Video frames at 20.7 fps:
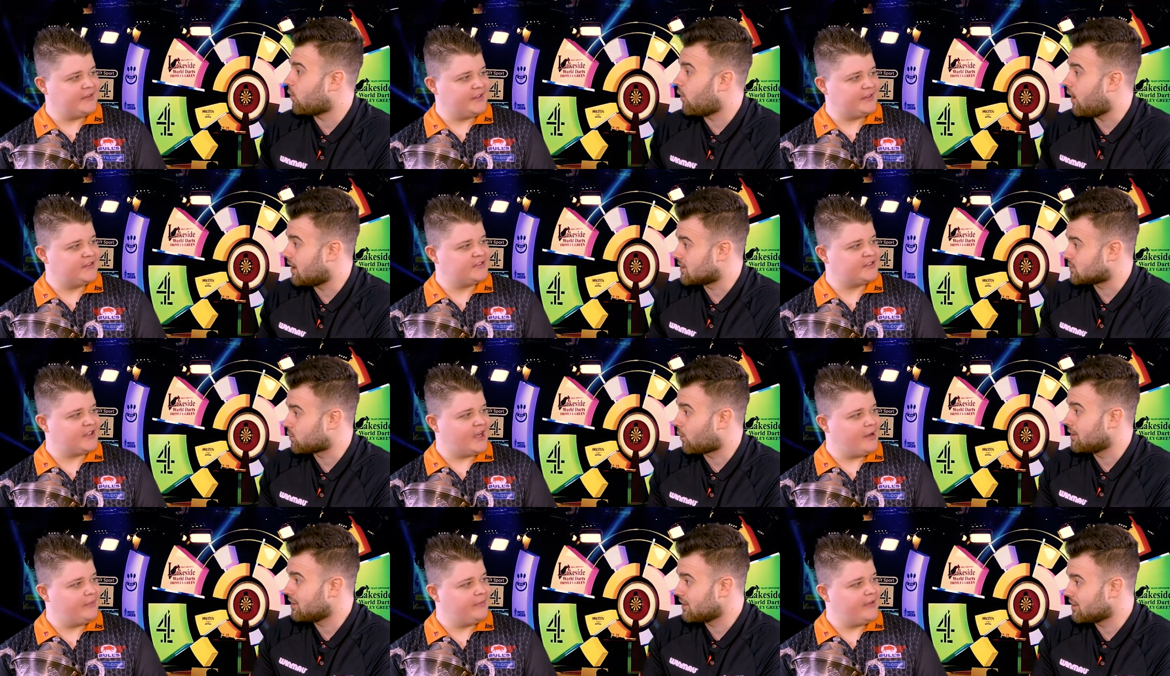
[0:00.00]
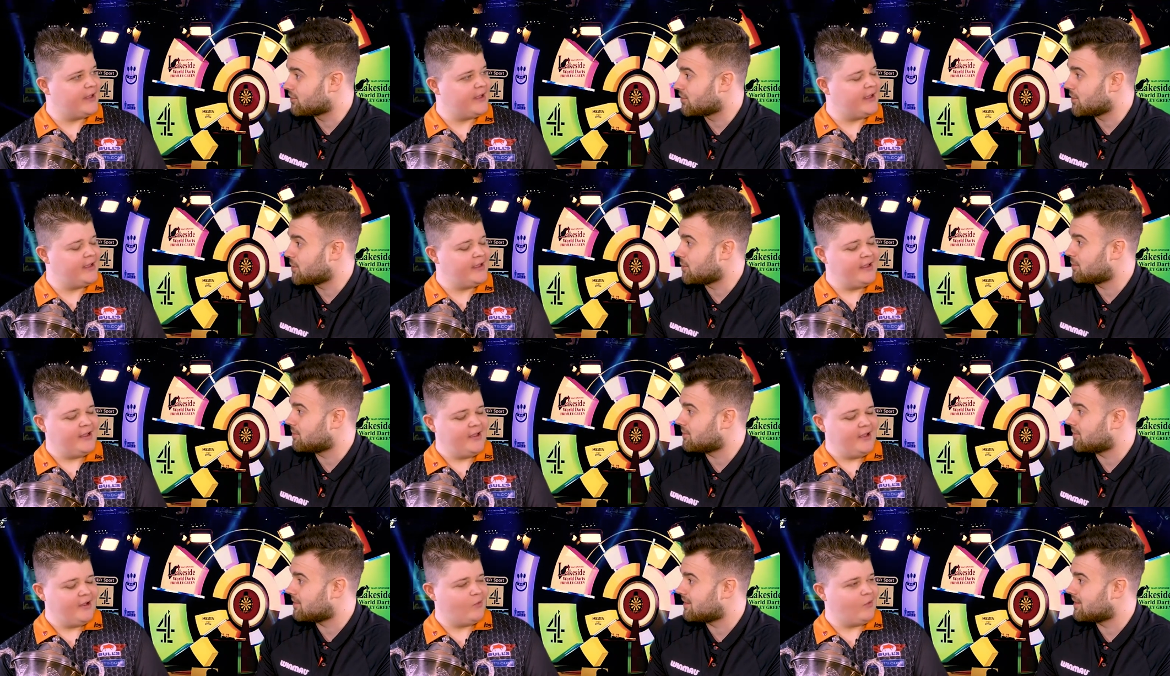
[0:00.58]
Speaker 1: twice at the same day.
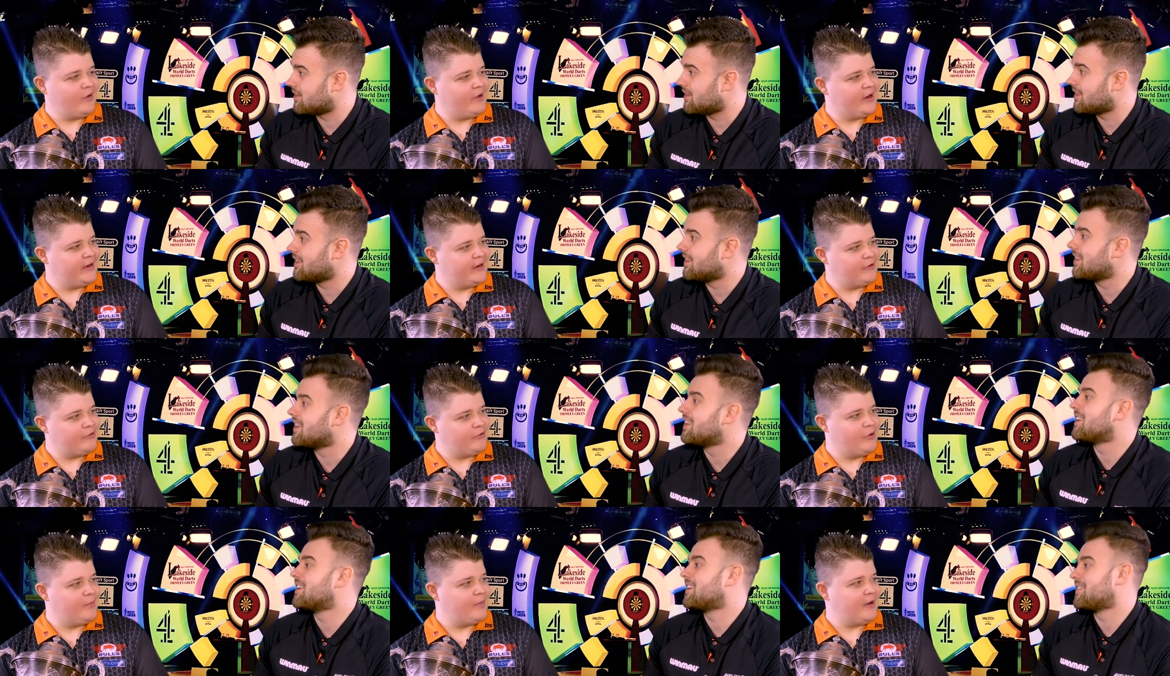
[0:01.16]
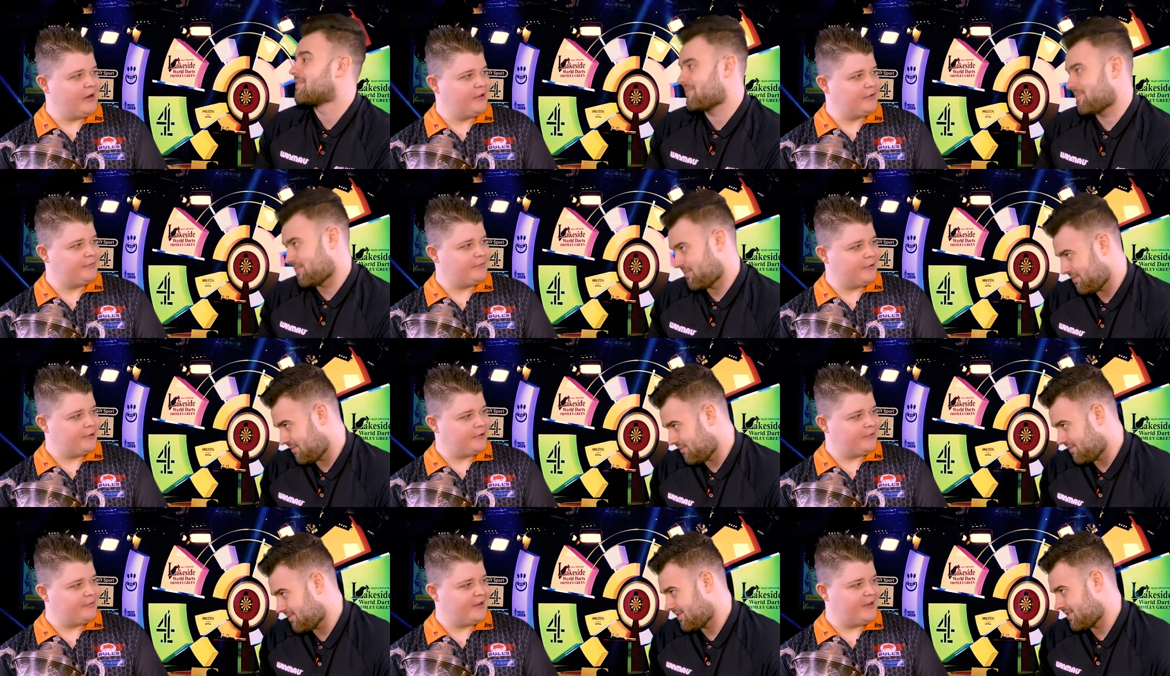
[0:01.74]
Group. Well, in the group I lost
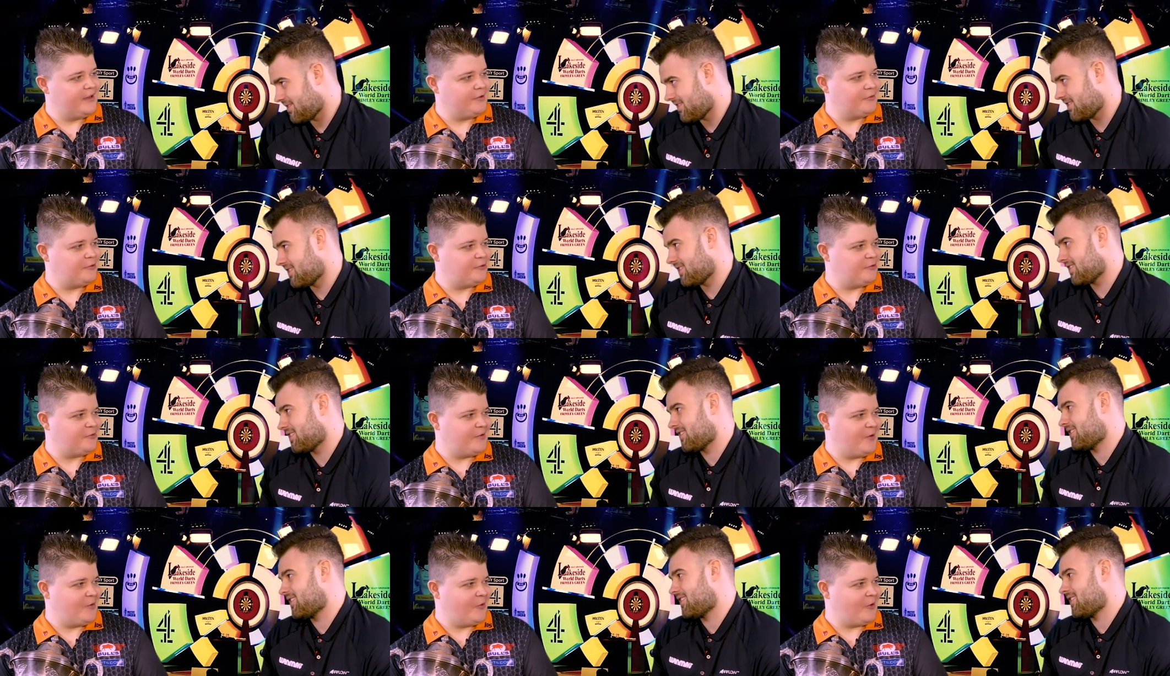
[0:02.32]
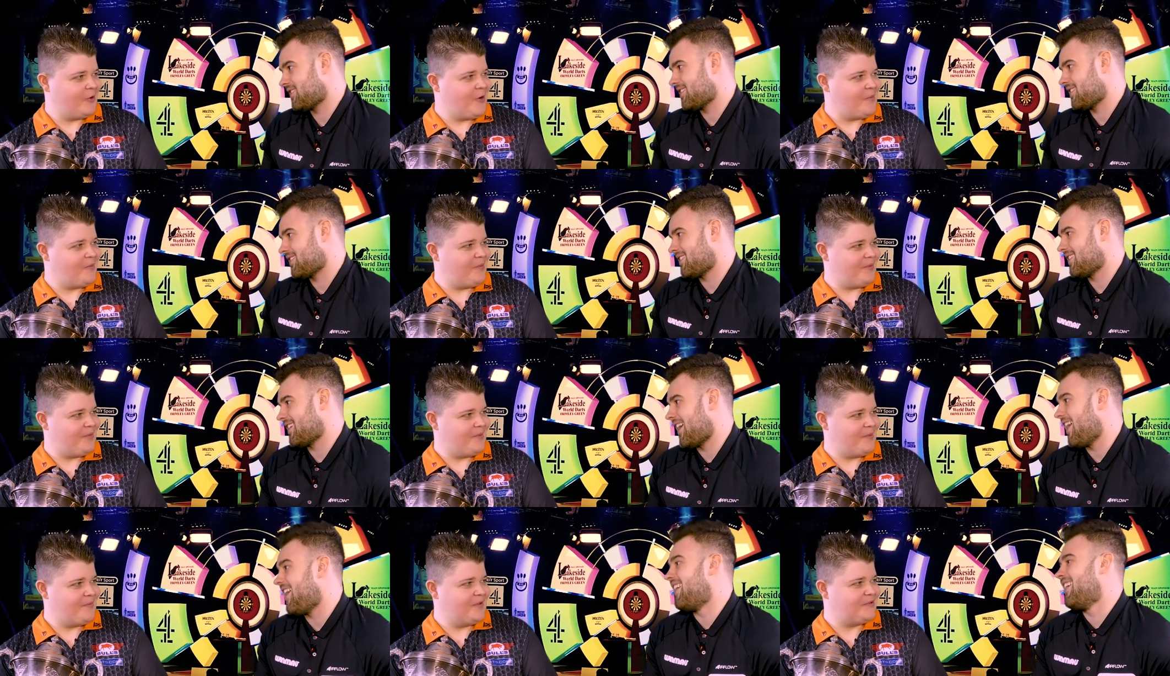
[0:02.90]
four three, I was three one up.
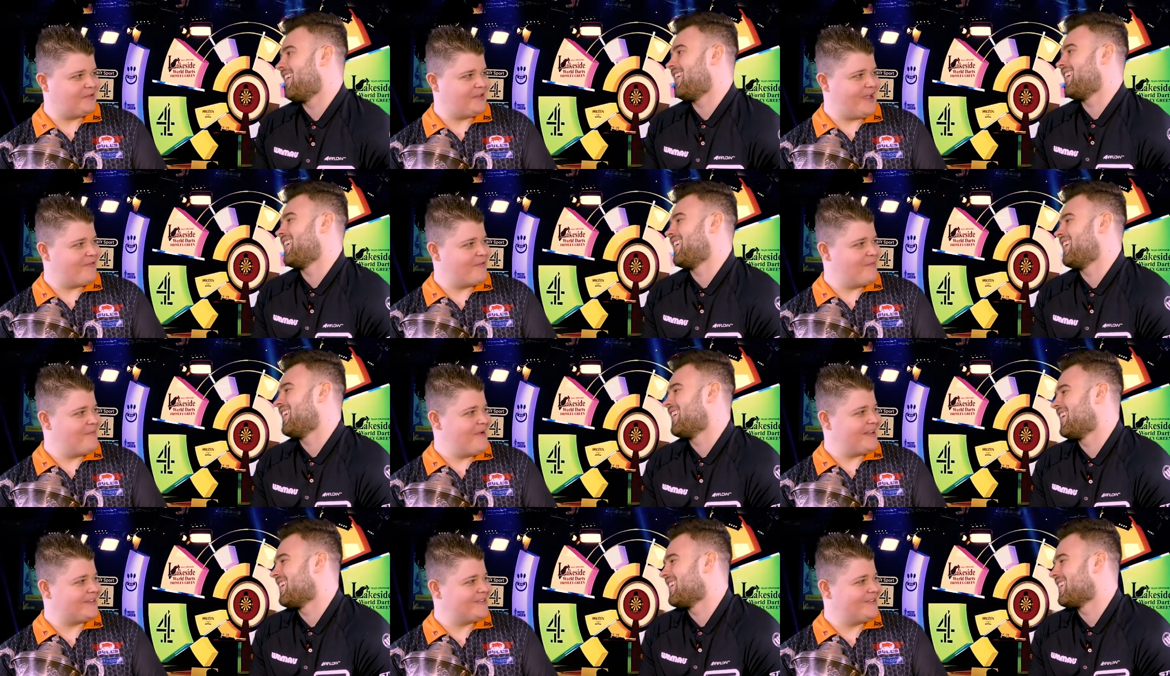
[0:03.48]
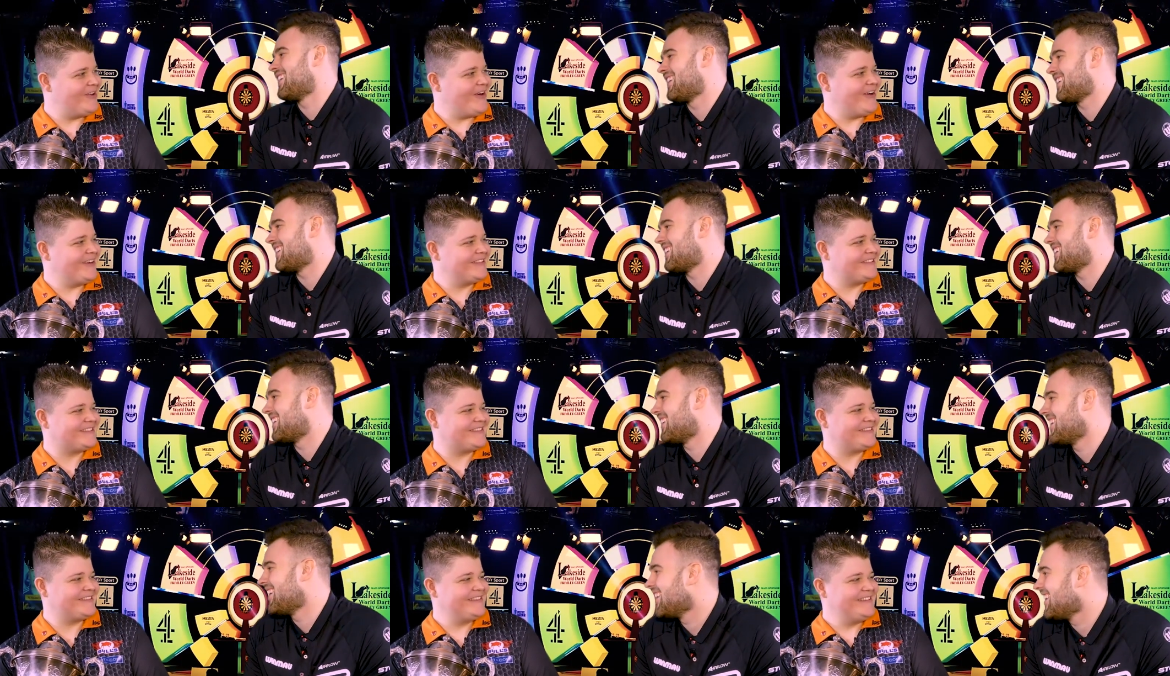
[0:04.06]
I missed seven mesh
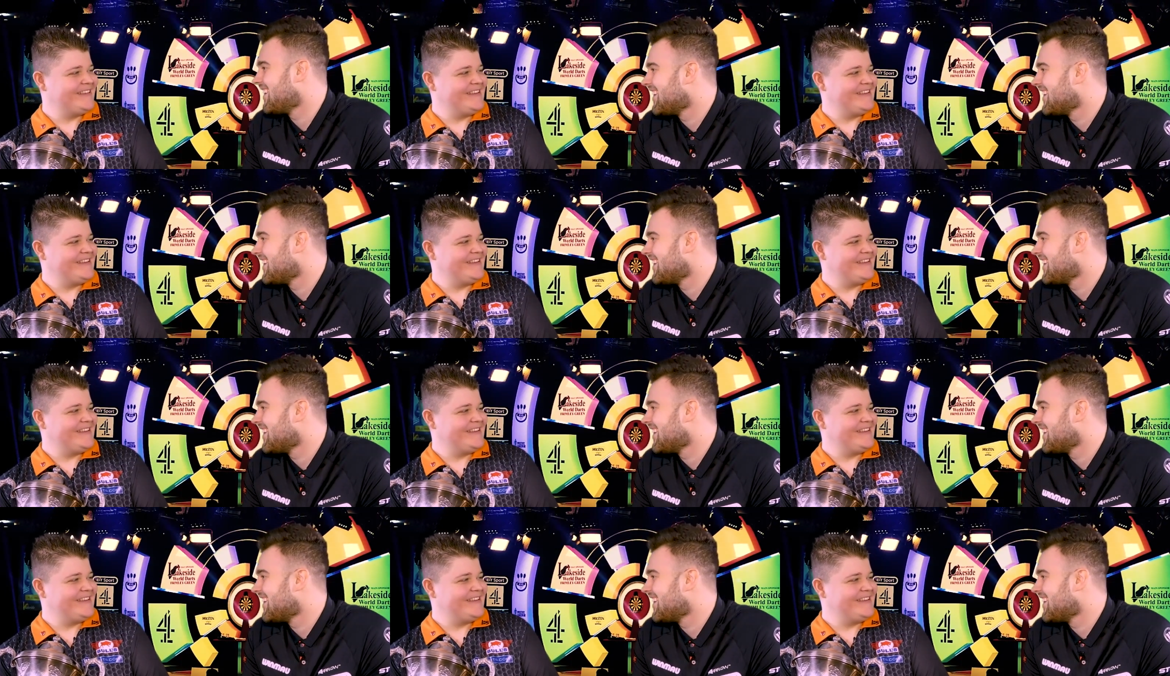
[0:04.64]
darts.